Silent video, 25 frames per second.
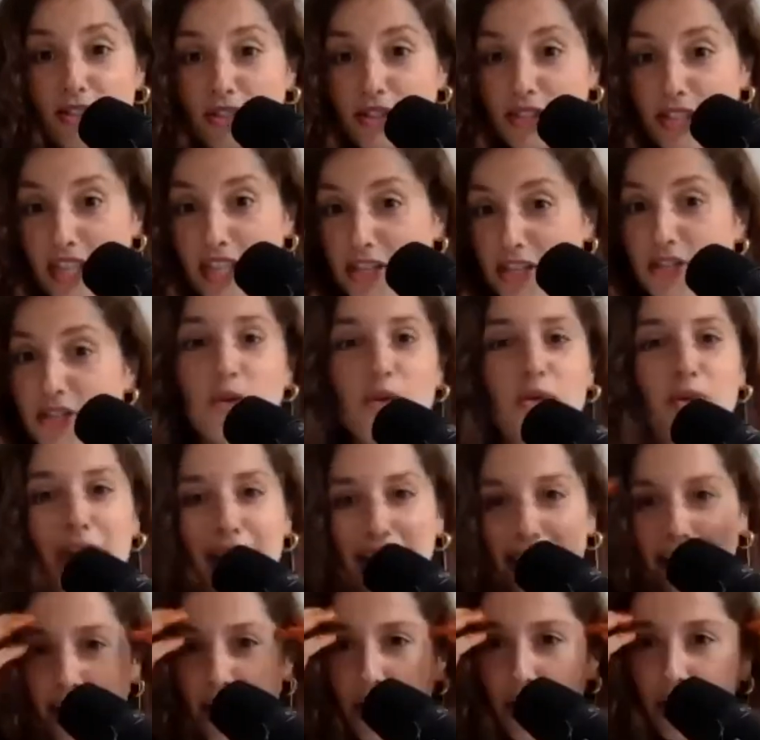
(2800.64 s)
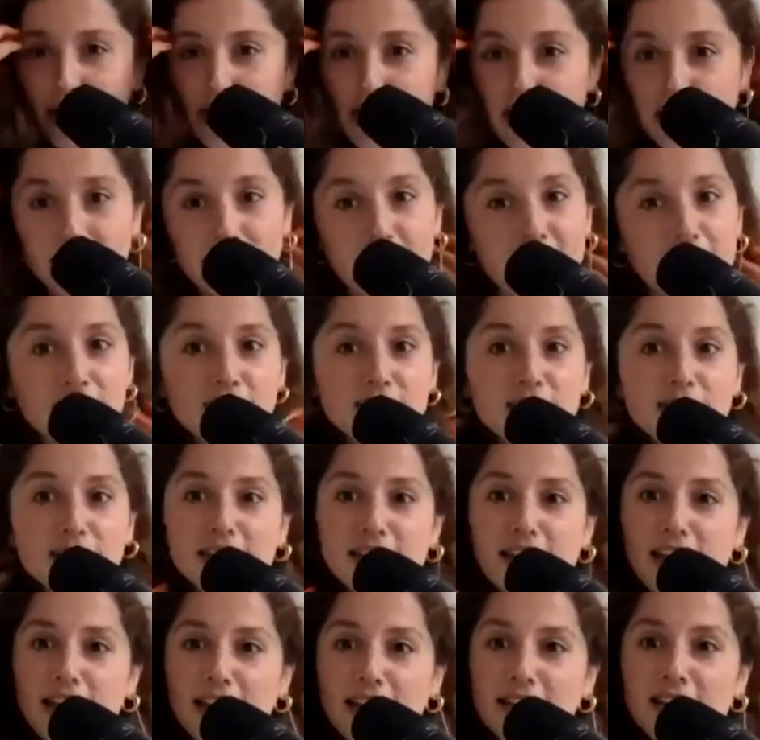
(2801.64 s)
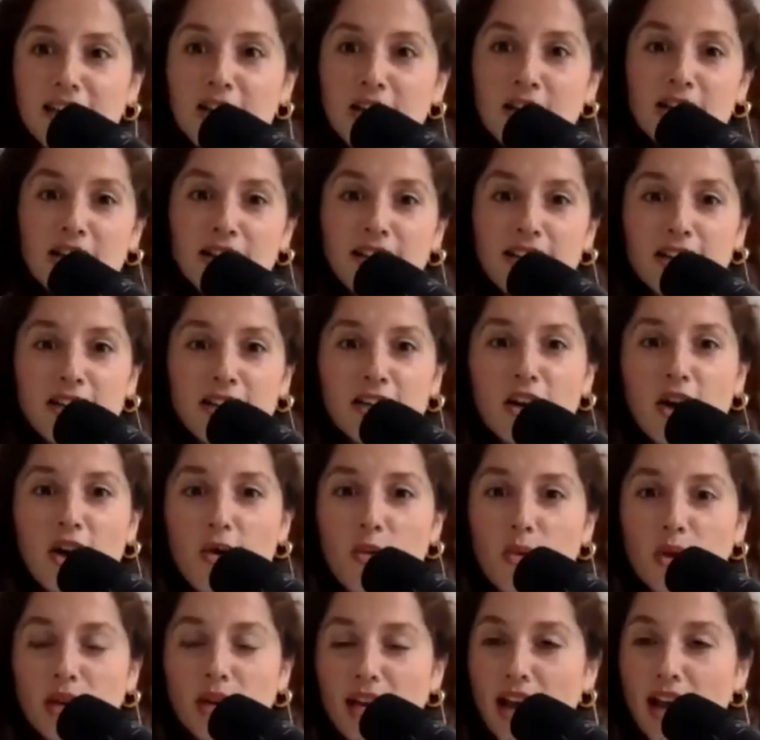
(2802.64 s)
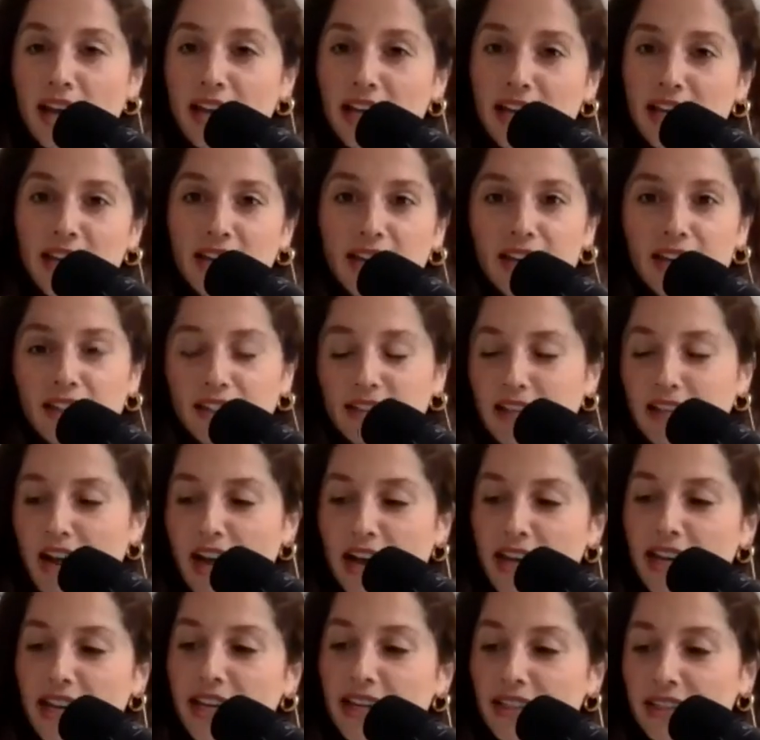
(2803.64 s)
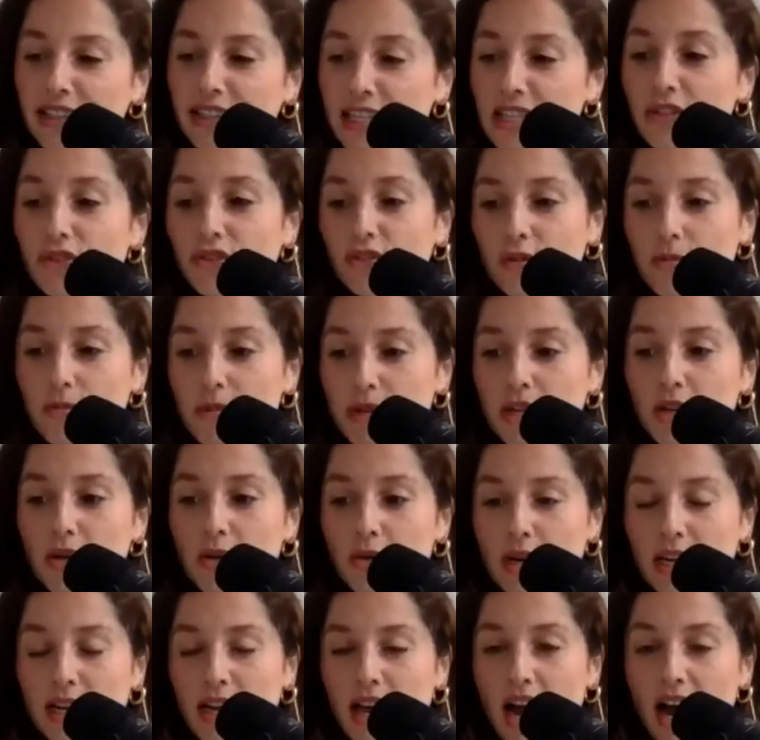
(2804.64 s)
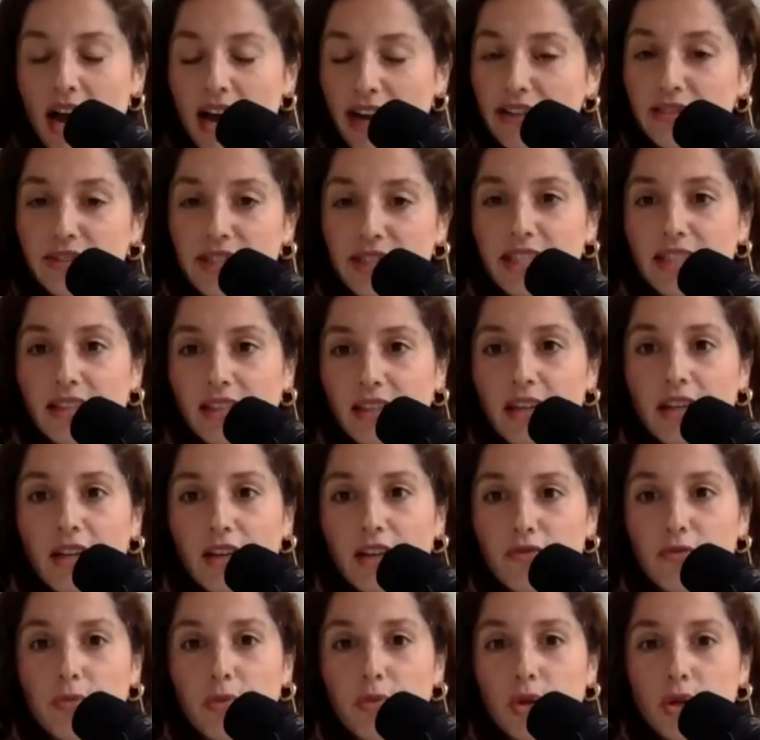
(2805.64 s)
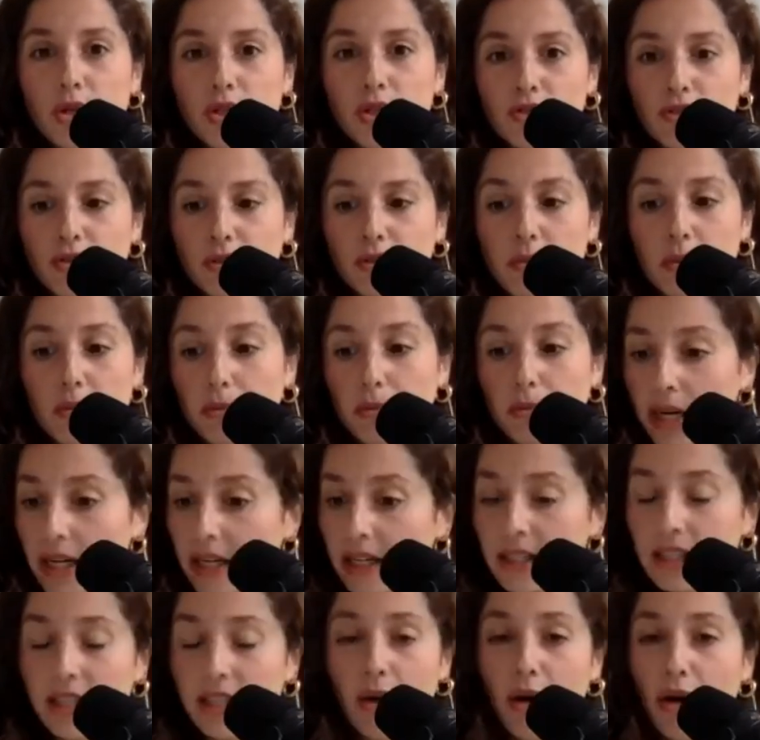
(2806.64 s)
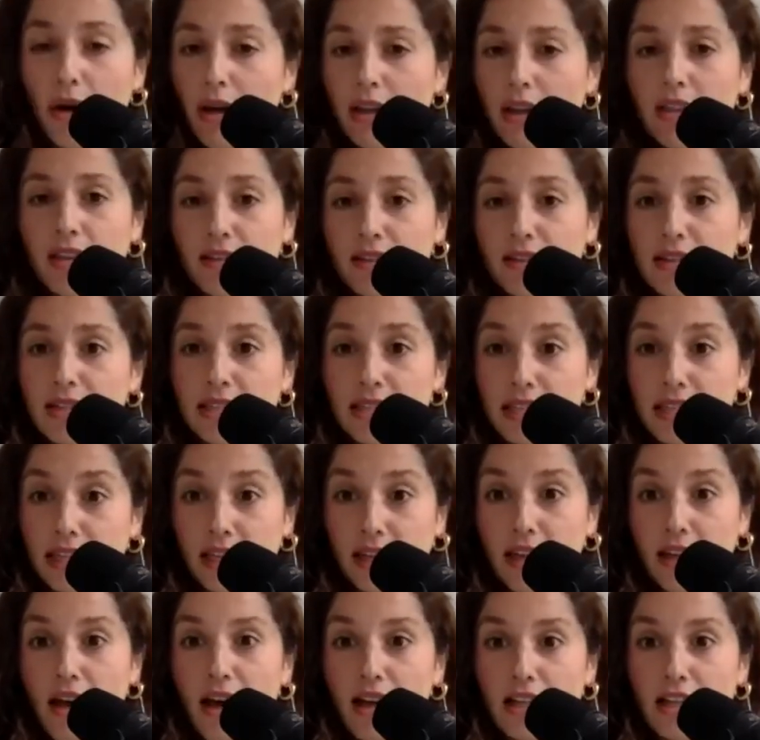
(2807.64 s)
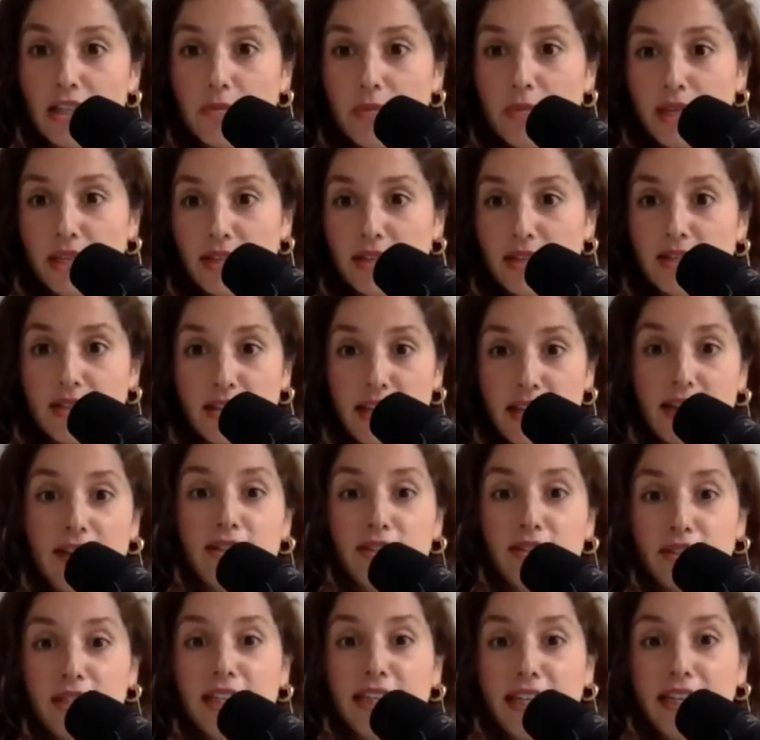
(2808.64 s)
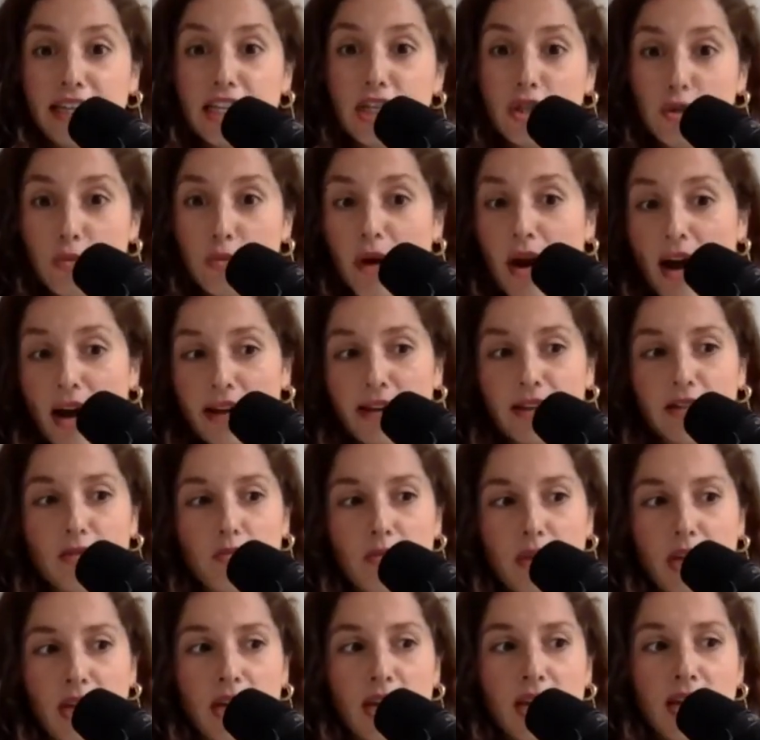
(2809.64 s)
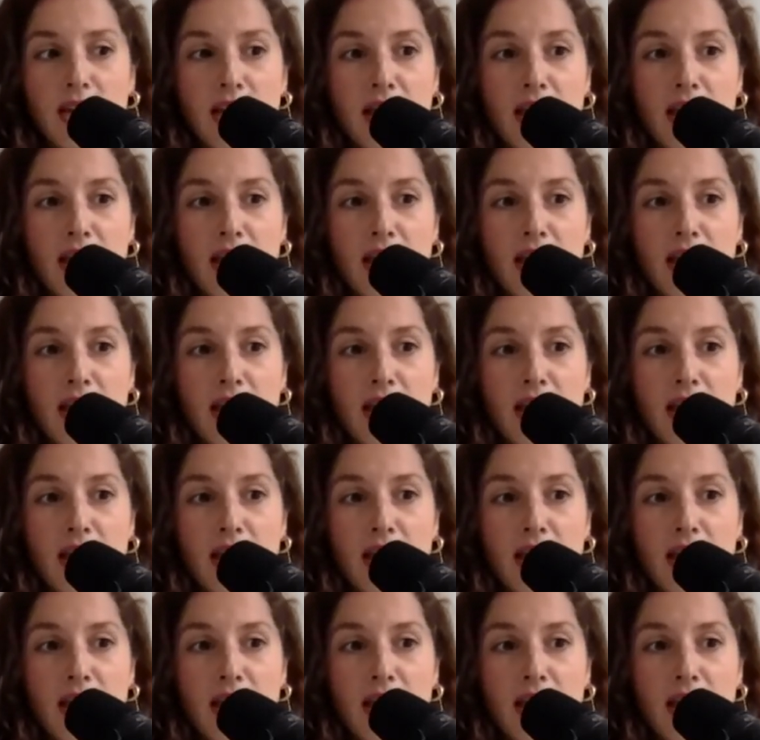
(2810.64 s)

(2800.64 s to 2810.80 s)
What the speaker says: did you already go international? Like, what I hear this from you, and I read a lot of books from American authors a lot because they really inspire me.